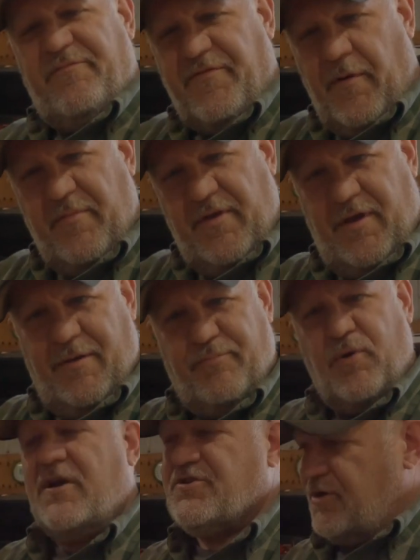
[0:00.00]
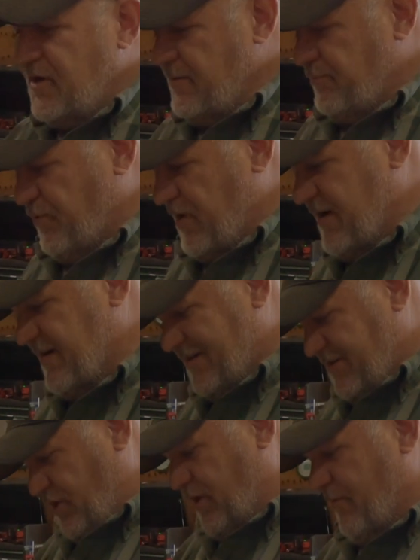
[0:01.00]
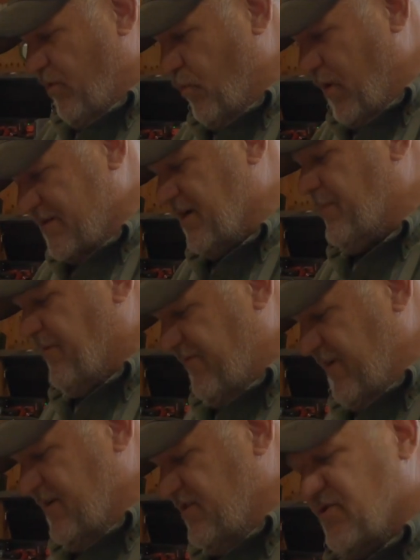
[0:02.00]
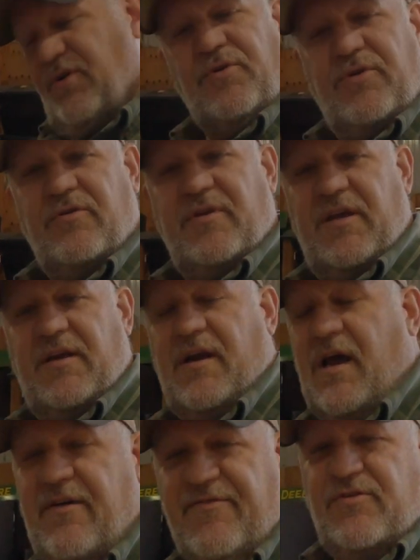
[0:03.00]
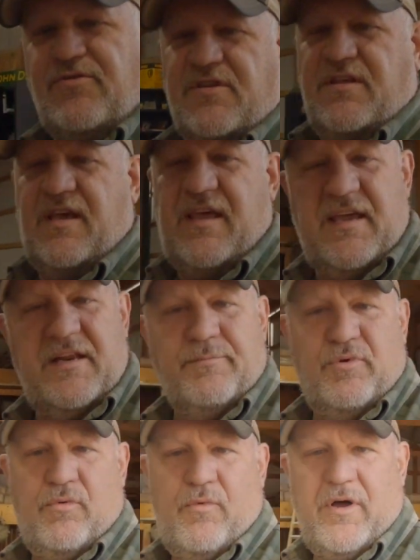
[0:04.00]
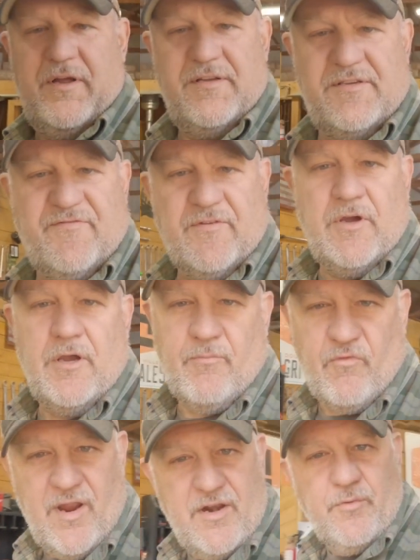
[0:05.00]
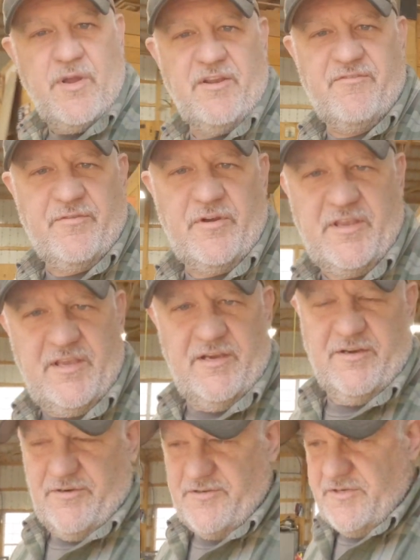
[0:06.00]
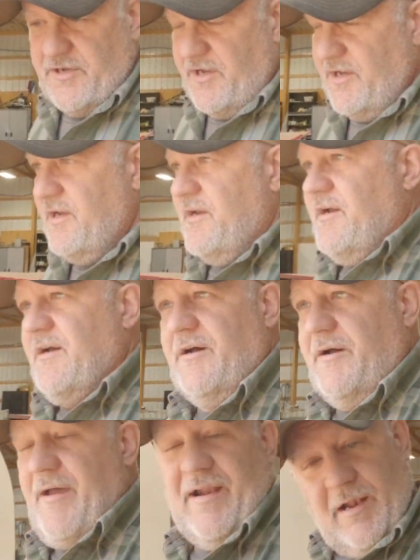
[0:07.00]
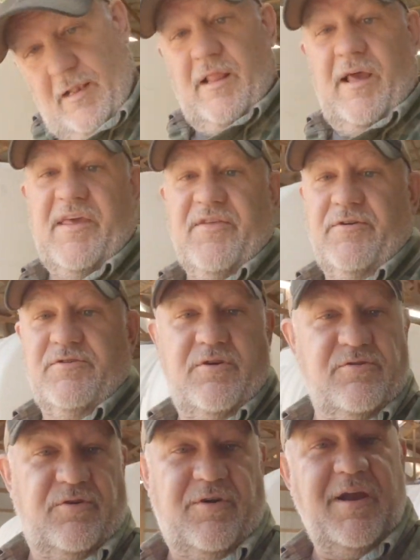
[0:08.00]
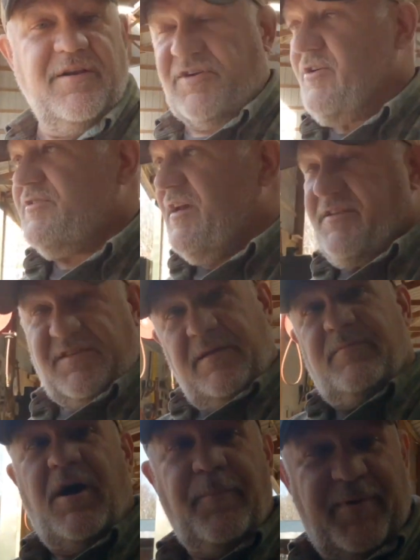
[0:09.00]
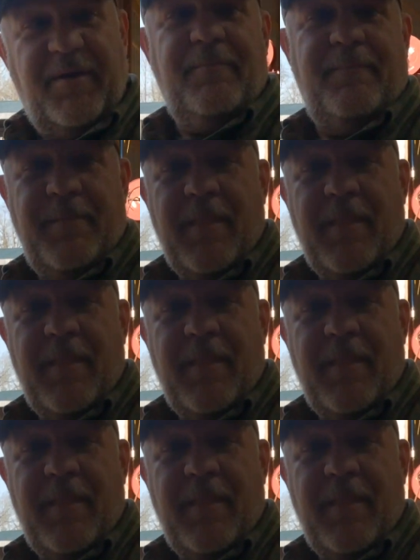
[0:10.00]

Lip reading: from the pressure imprint and determine what type of insole you need. And I've used the heatable ones from Red Wing for years and like those. Those are great. It turns out the same company